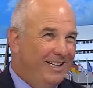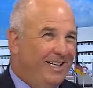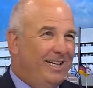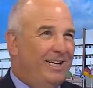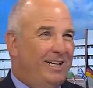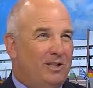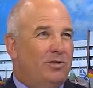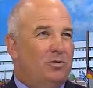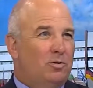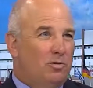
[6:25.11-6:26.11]

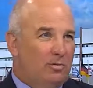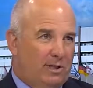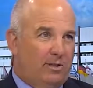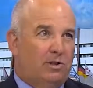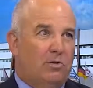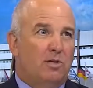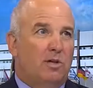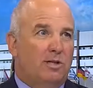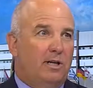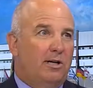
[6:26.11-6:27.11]
to show
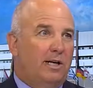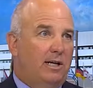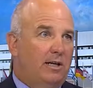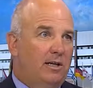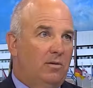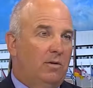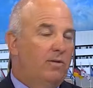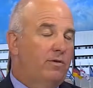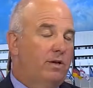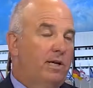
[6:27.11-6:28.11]
solidarity with the
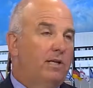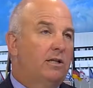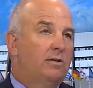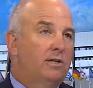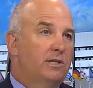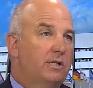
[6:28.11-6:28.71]
frontline countries.